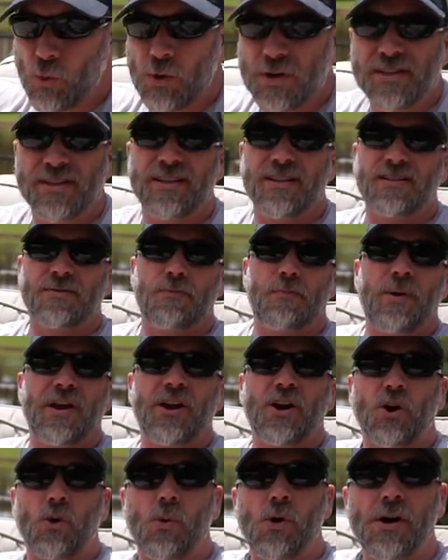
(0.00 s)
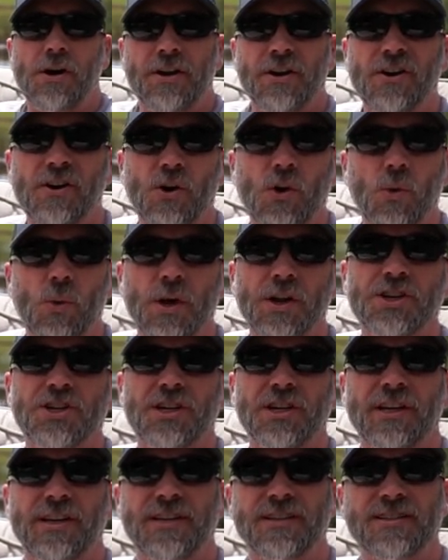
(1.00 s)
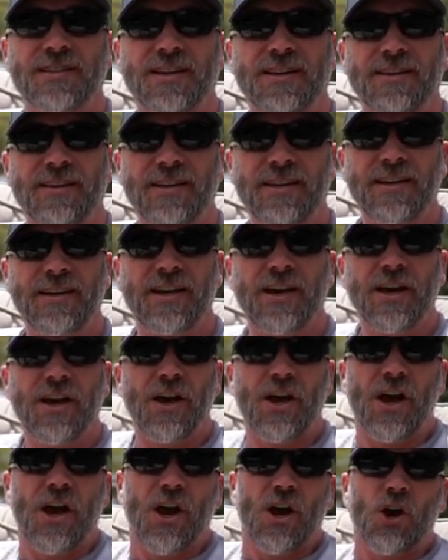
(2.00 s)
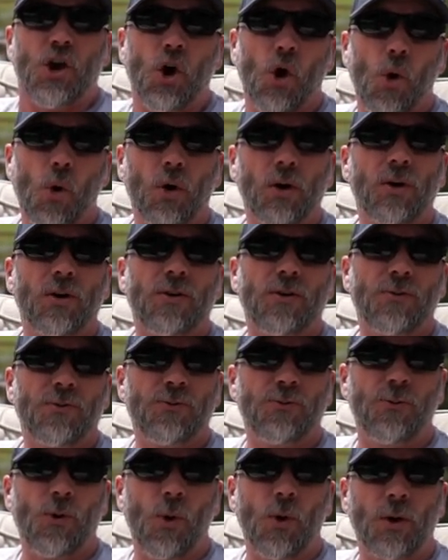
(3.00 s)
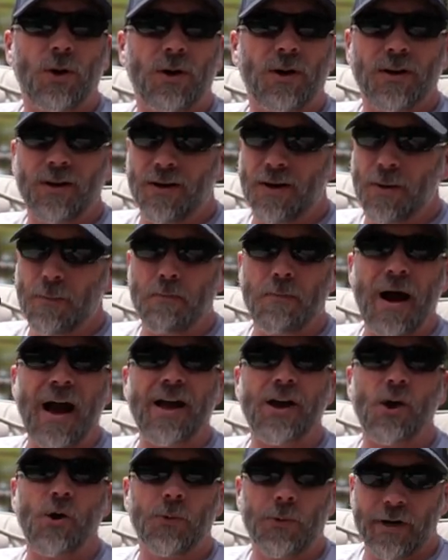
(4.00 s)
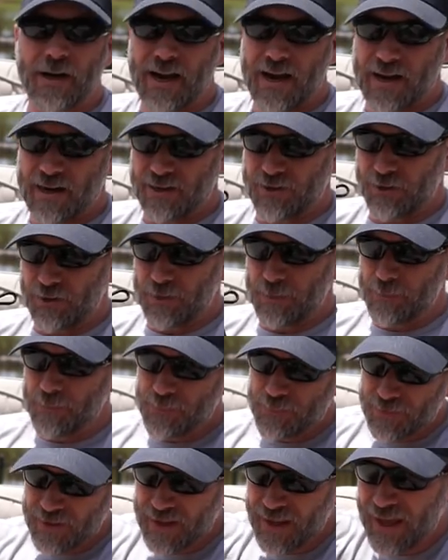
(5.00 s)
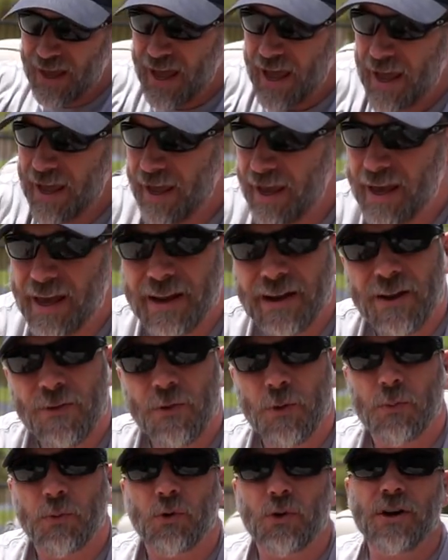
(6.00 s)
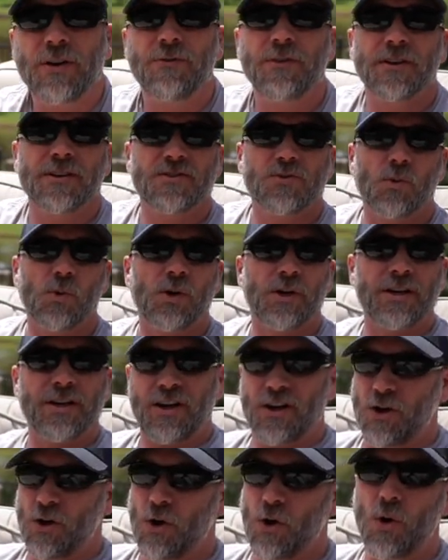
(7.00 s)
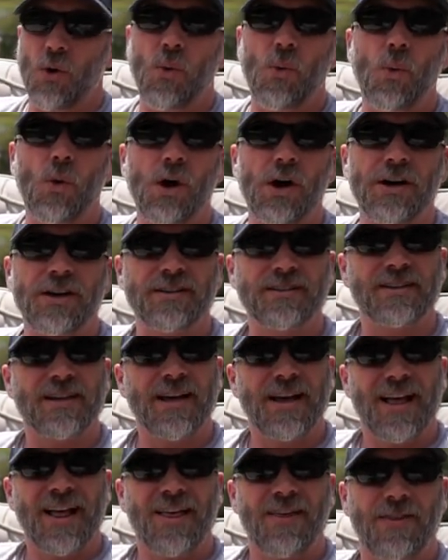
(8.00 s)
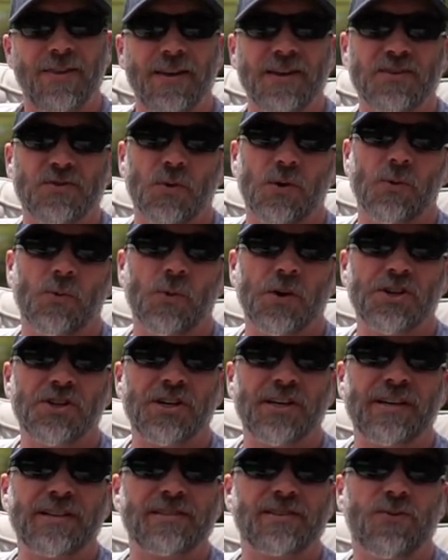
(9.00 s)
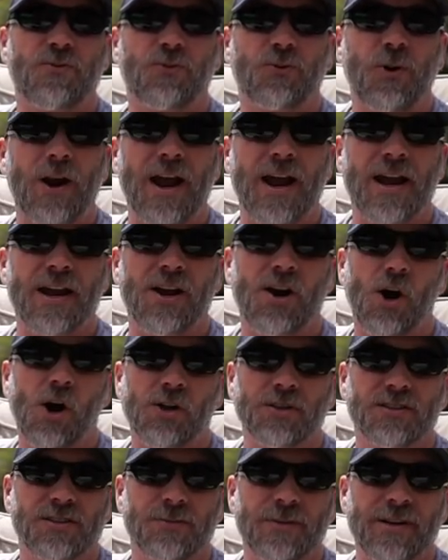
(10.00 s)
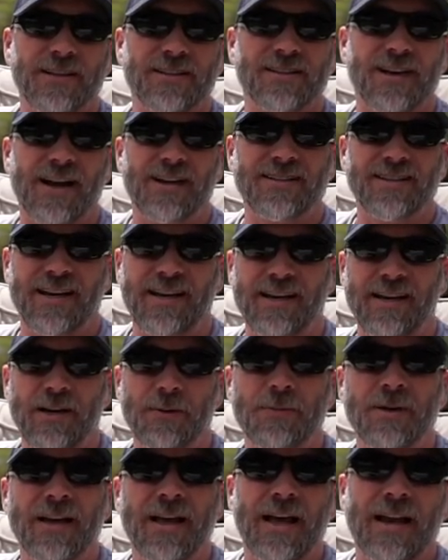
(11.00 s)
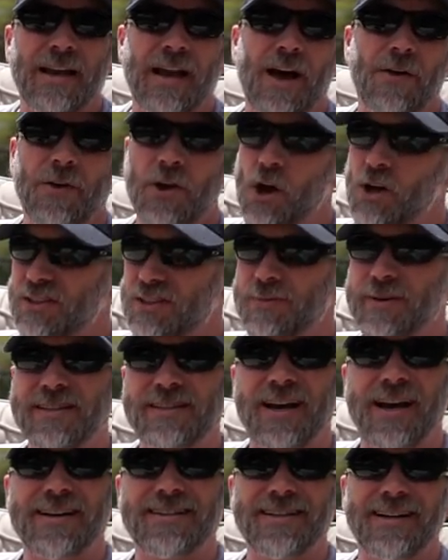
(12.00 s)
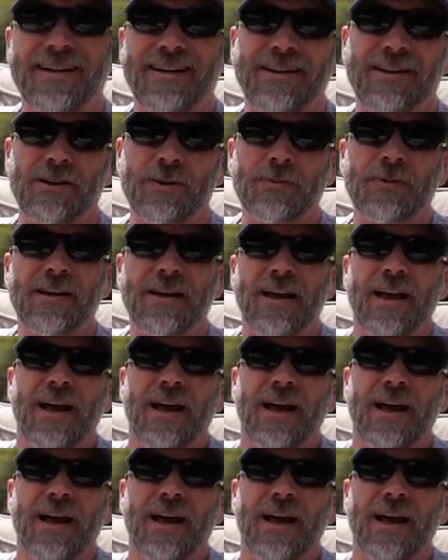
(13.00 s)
was this bigger one, which is the Core 4 Bioreactor, and the previous one was this one, which is the Frag Ultimate Titanium. Now, the Ultimate Titanium